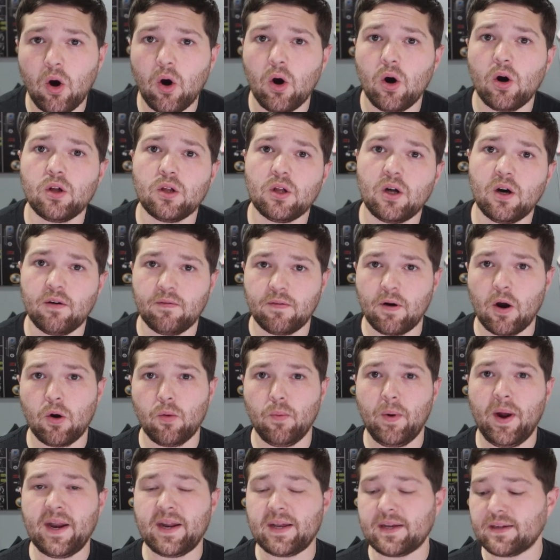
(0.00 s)
all of
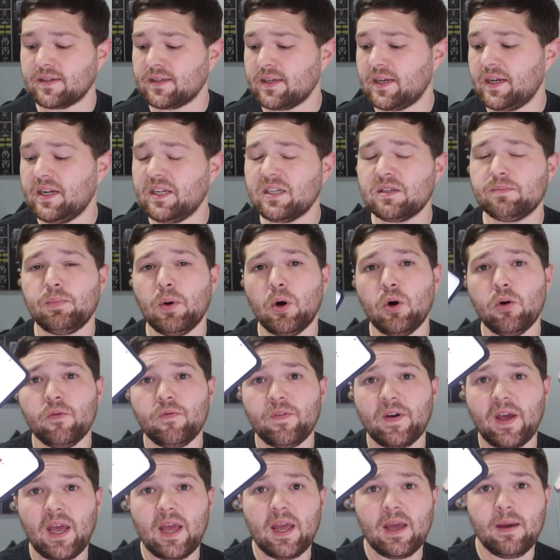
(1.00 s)
our weddings. It is
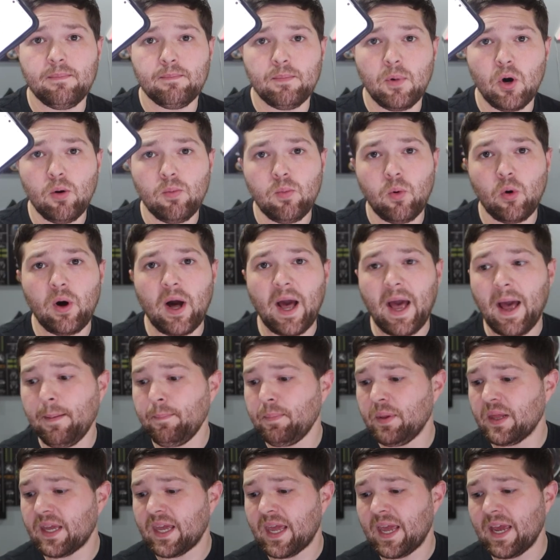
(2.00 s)
both a mobile
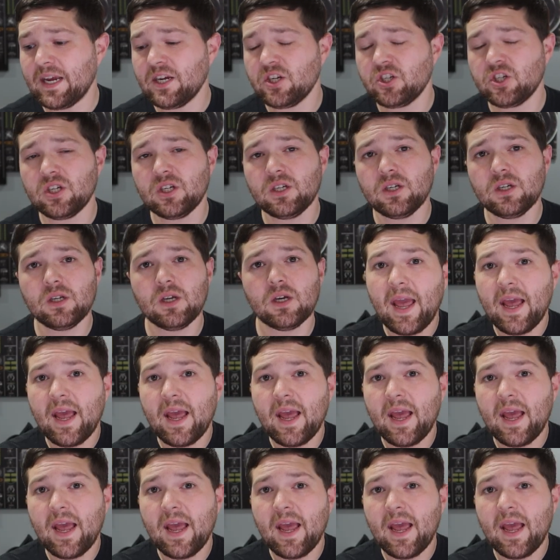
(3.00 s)
application